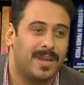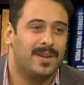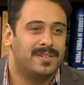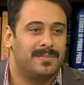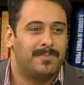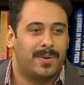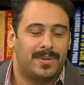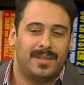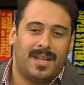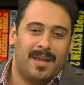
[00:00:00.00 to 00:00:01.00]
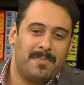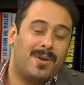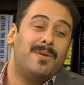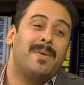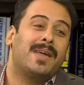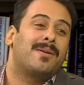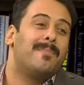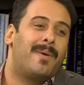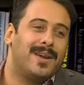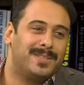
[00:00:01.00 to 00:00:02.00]
here is important. I'm going to make a
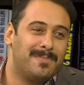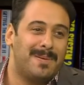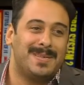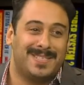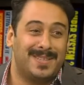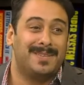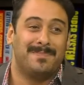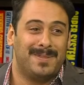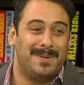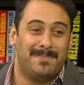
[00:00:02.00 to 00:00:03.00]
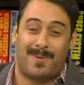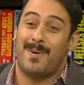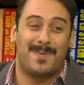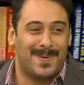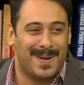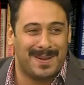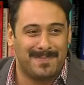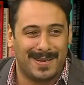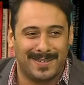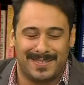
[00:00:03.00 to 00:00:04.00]
comparison. Maybe it's not the proper one
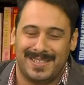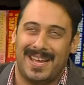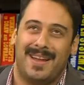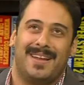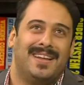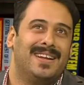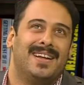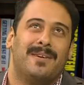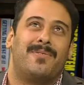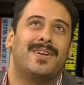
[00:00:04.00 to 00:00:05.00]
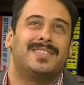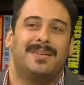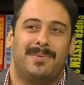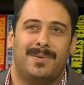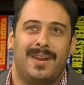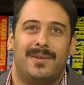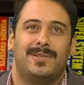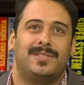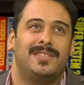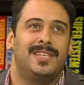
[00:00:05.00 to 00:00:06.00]
because, for example, when I
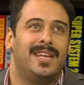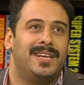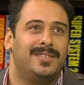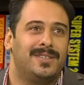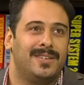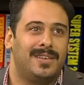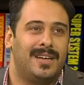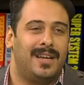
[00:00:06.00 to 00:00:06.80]
was a teenager,